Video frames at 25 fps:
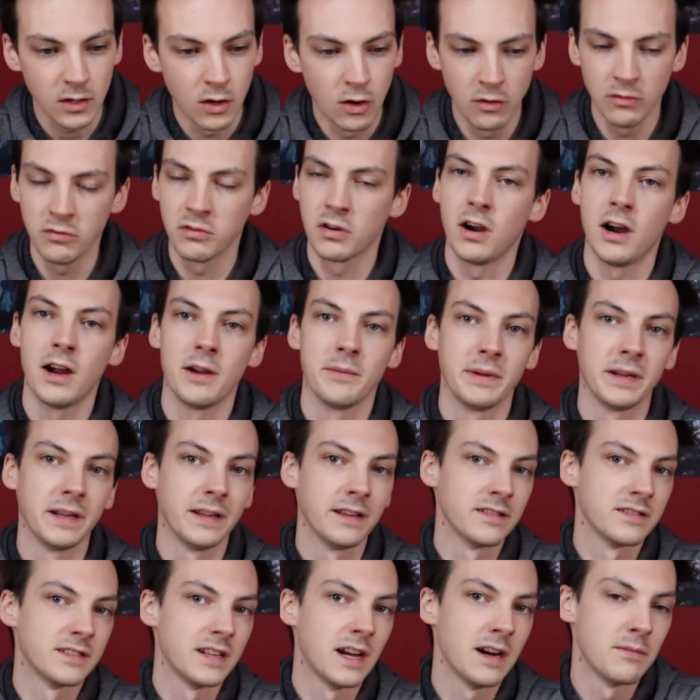Overall, I
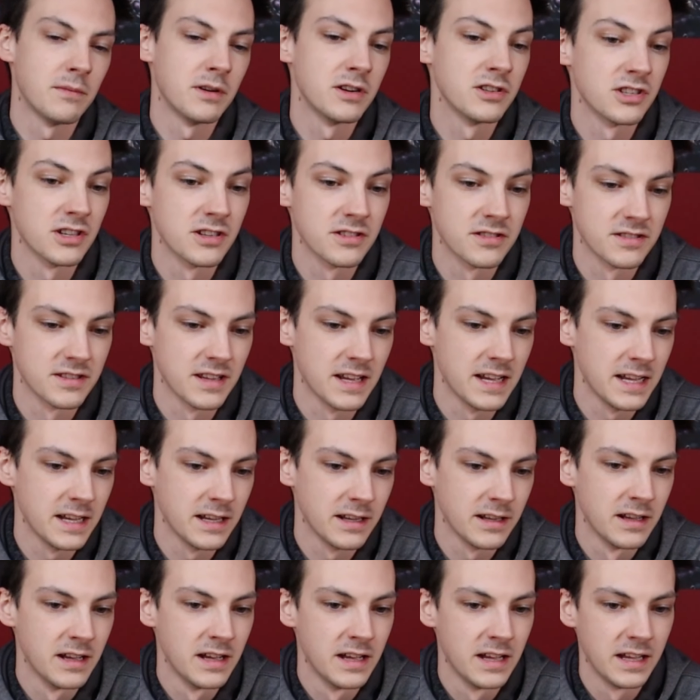mean, there's not much else to
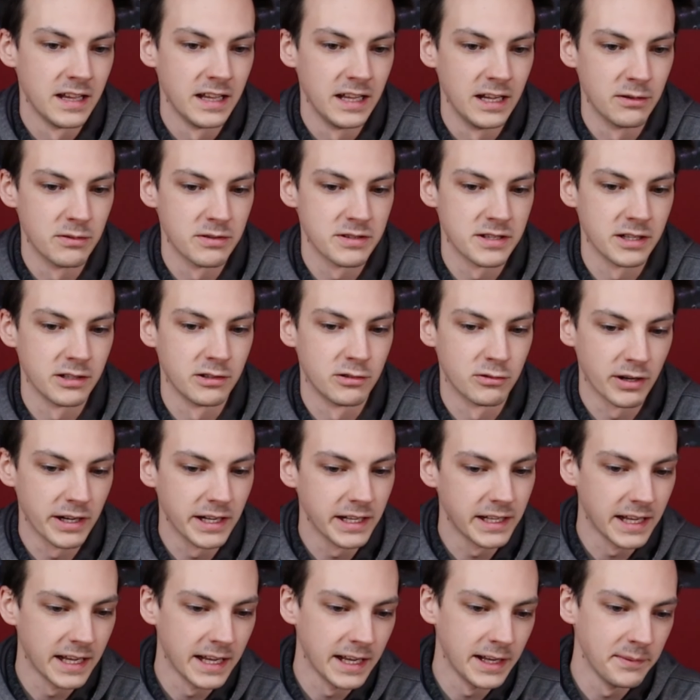say. It was a
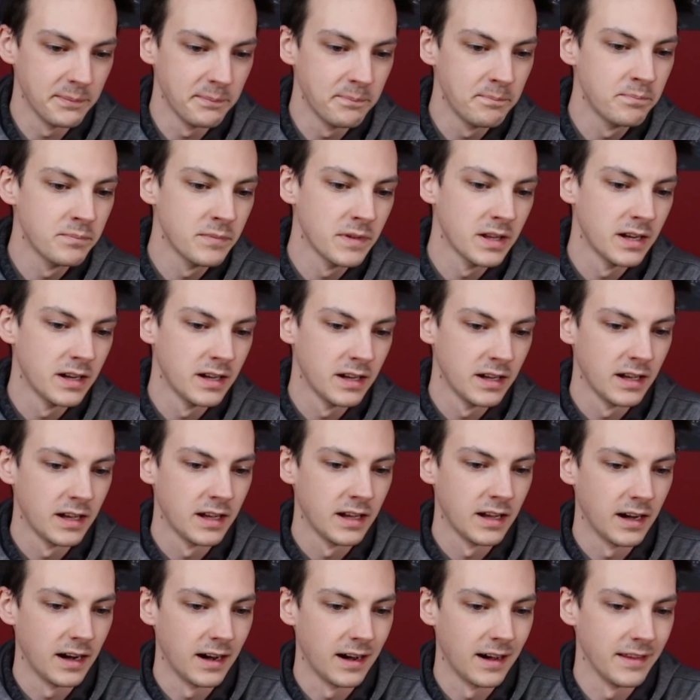great game.
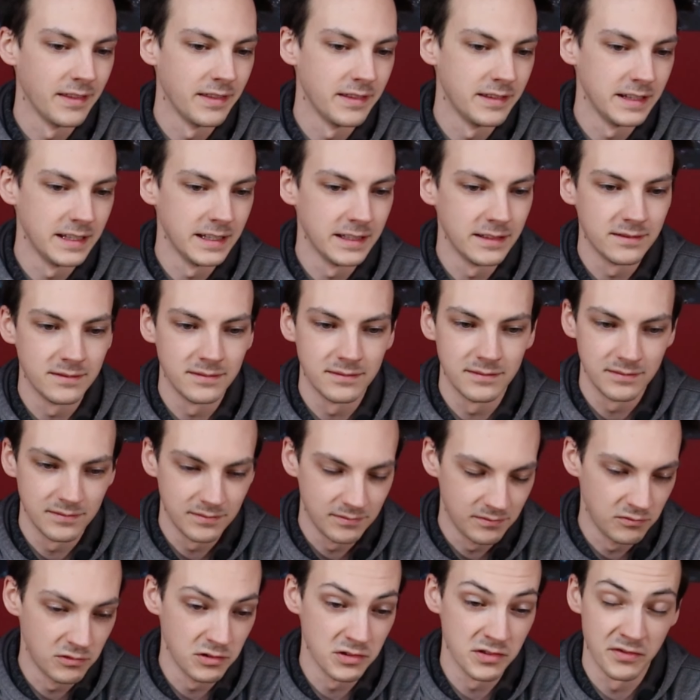It
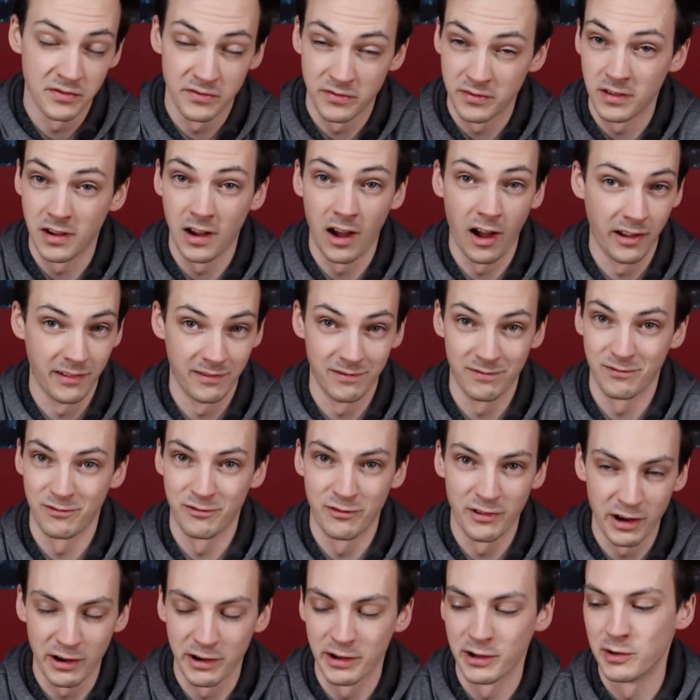was
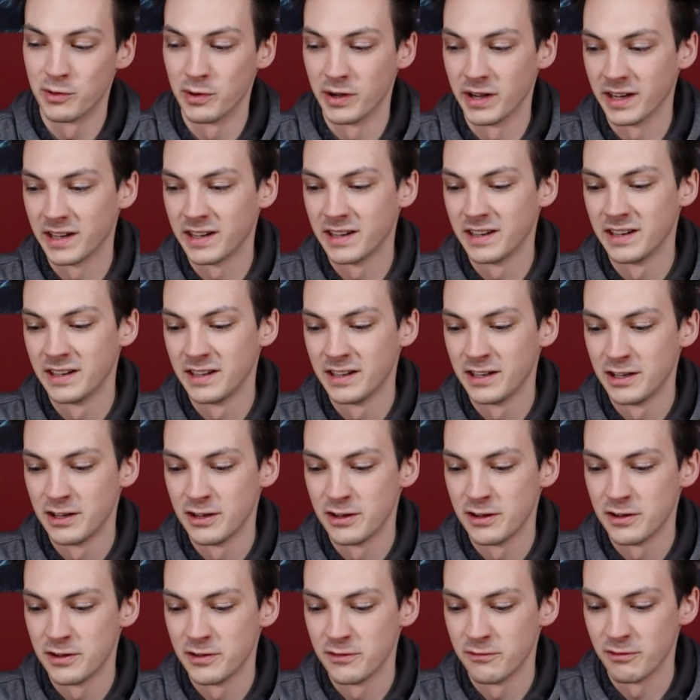very quick,
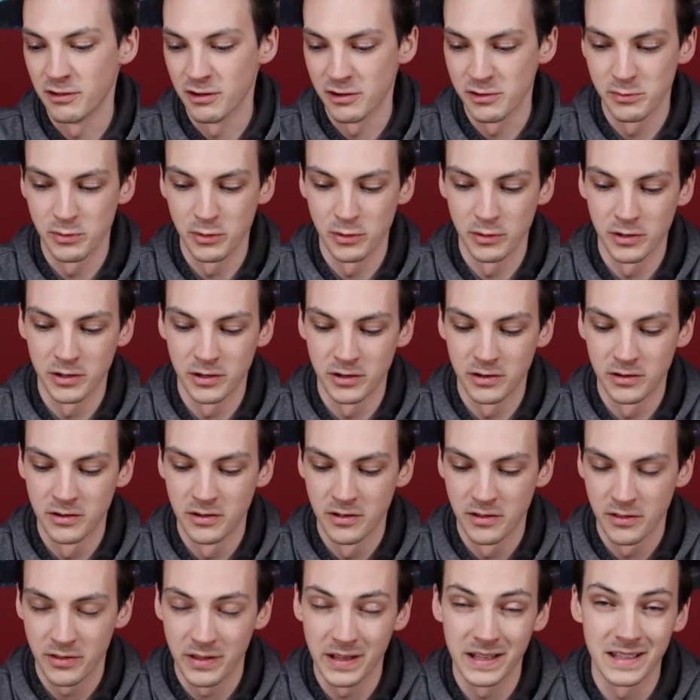very
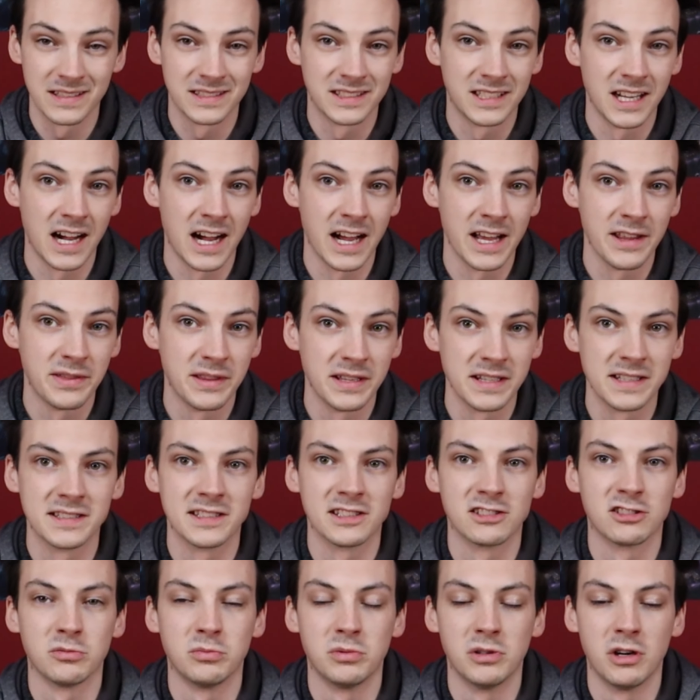brutal. Things died, things
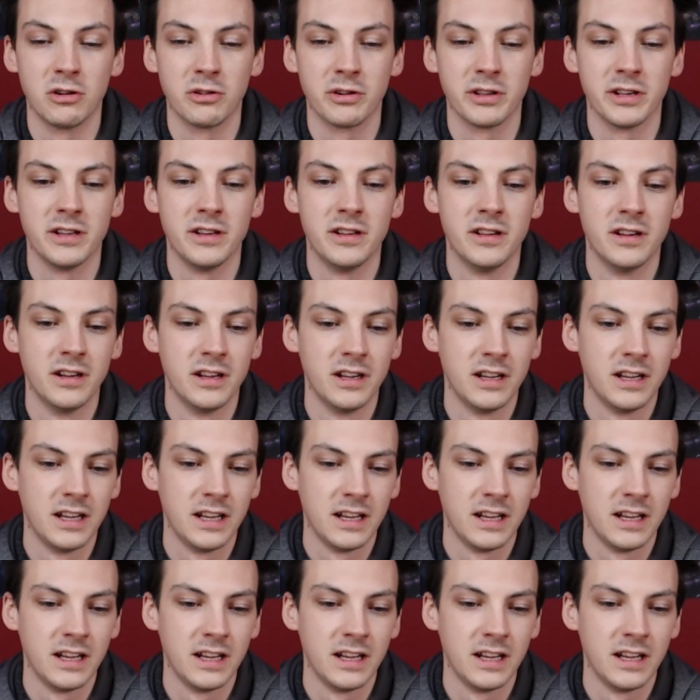exploded.